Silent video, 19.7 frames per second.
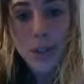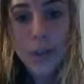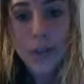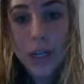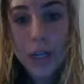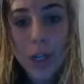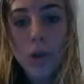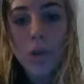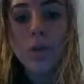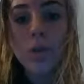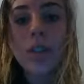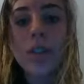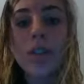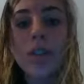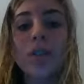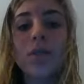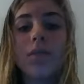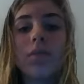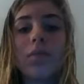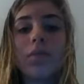videos
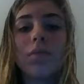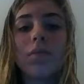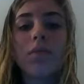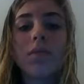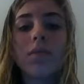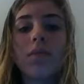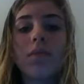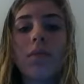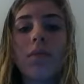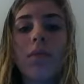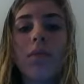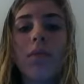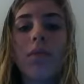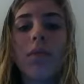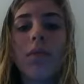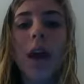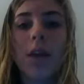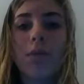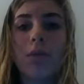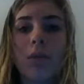
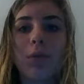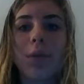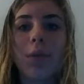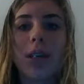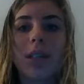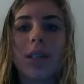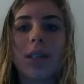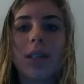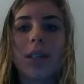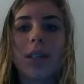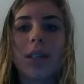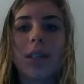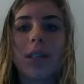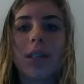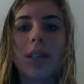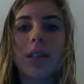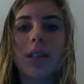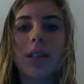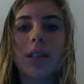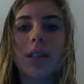every weekend, most
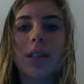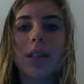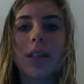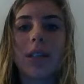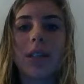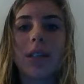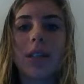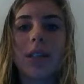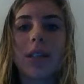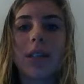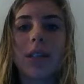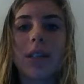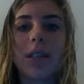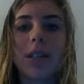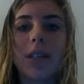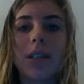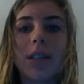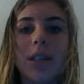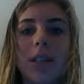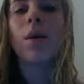likely.
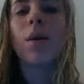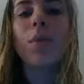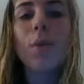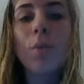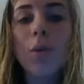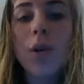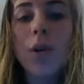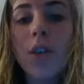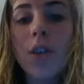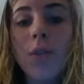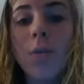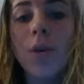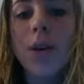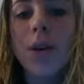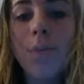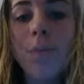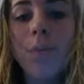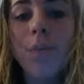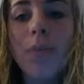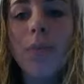Maybe more than
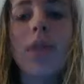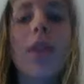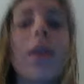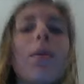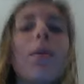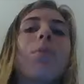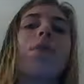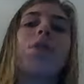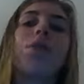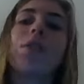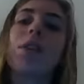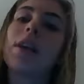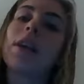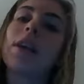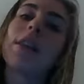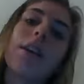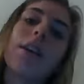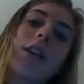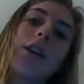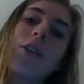one. Most
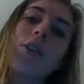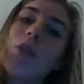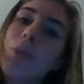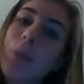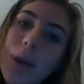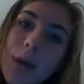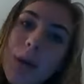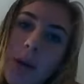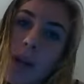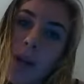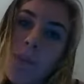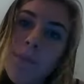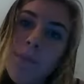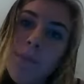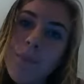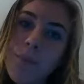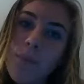likely there will be one.